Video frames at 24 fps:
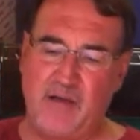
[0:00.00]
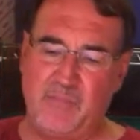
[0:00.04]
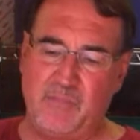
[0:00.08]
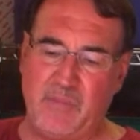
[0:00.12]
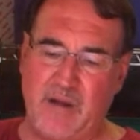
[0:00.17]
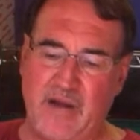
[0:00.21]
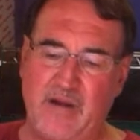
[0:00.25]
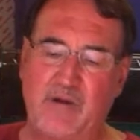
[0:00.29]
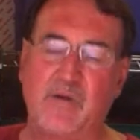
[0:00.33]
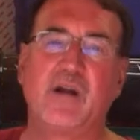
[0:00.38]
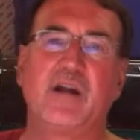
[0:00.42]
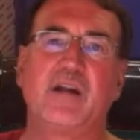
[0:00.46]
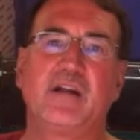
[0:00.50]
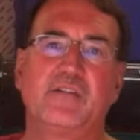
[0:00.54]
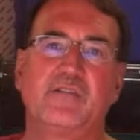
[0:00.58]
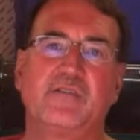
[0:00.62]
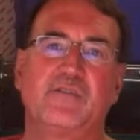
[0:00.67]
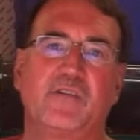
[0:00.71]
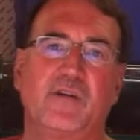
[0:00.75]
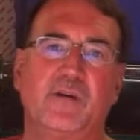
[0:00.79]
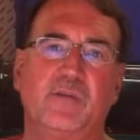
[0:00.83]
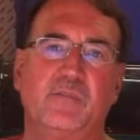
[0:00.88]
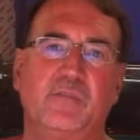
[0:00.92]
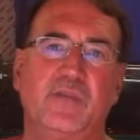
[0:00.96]
migrating
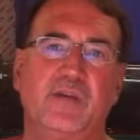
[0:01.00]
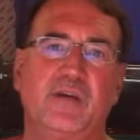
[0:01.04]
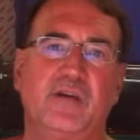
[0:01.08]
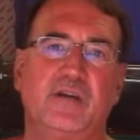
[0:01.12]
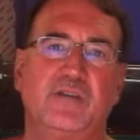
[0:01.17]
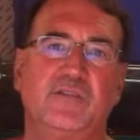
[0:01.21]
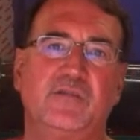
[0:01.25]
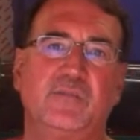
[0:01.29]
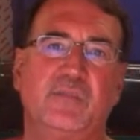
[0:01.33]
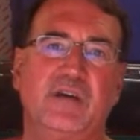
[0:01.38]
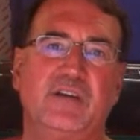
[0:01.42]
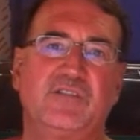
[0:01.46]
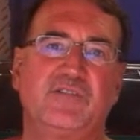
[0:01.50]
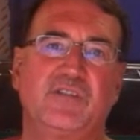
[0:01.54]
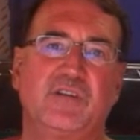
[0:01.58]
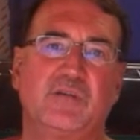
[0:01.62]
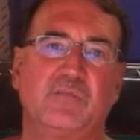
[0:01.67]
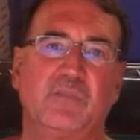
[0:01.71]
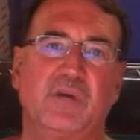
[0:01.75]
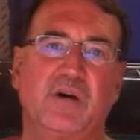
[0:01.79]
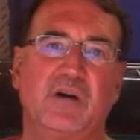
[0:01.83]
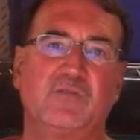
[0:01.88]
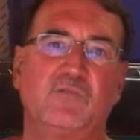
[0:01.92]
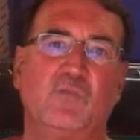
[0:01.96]
from the
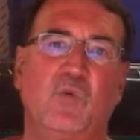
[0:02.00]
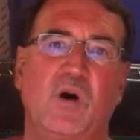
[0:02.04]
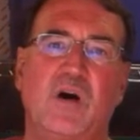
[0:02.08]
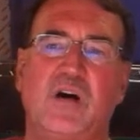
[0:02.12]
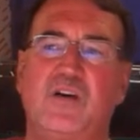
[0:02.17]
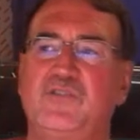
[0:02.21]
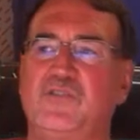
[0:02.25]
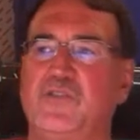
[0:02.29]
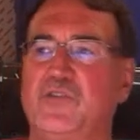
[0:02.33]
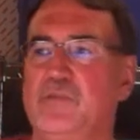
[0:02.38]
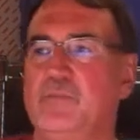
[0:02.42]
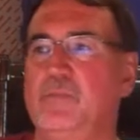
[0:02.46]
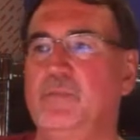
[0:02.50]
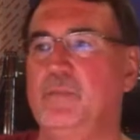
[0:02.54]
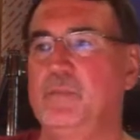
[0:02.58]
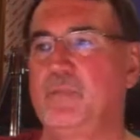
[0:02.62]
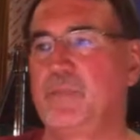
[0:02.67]
domestic Budweiser